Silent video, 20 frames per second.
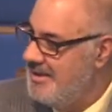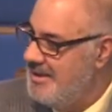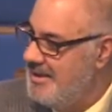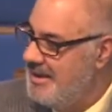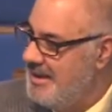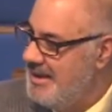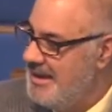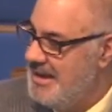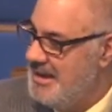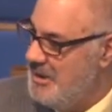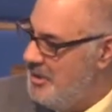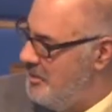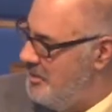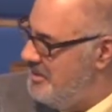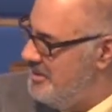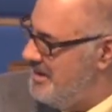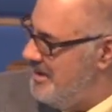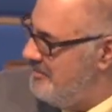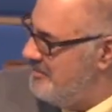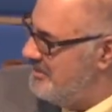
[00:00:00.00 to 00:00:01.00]
You
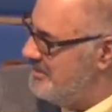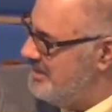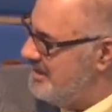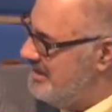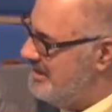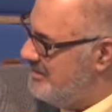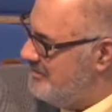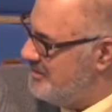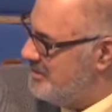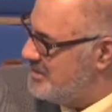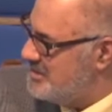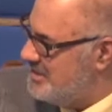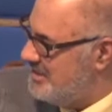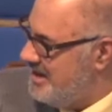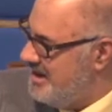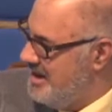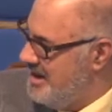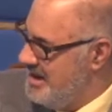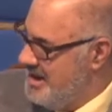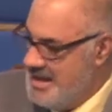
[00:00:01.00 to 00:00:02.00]
know, you ever
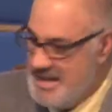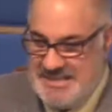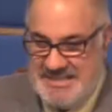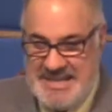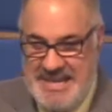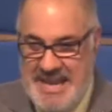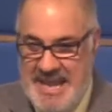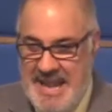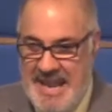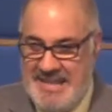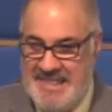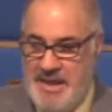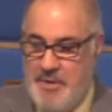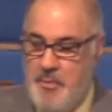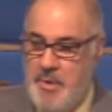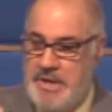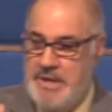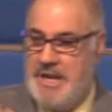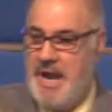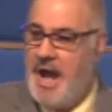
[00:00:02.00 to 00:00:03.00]
consider, see, and then
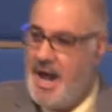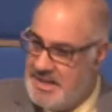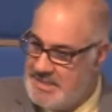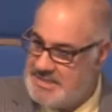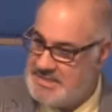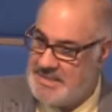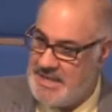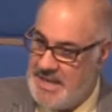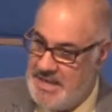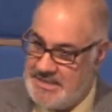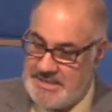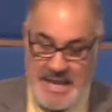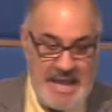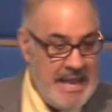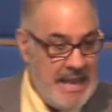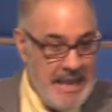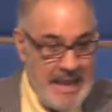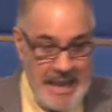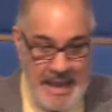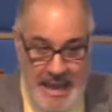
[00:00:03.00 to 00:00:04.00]
when God says,
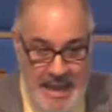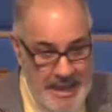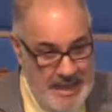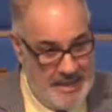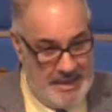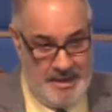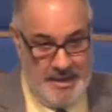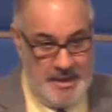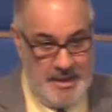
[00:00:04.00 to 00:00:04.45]
hey,